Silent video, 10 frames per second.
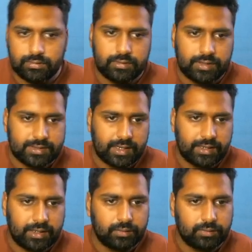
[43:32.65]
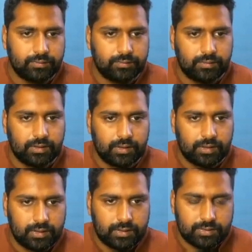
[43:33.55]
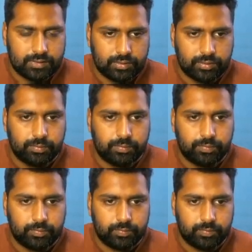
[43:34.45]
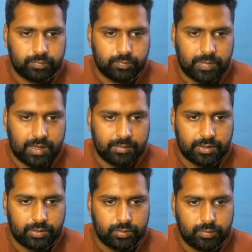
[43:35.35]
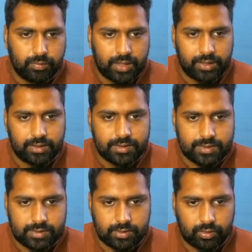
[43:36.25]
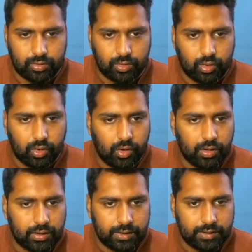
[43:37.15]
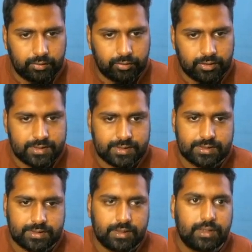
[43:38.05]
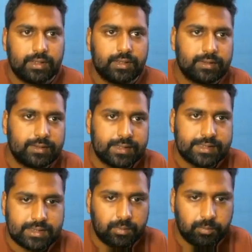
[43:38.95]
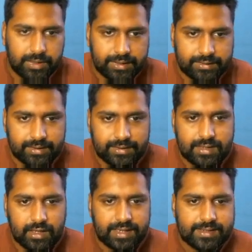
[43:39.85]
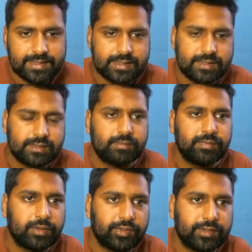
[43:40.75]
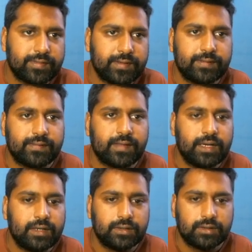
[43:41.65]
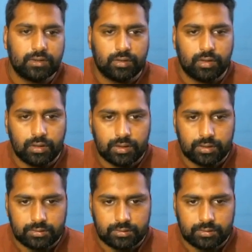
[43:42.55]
Let's write down. So pi by 2 minus cot inverse. This complete thing is our x because it's inside cot.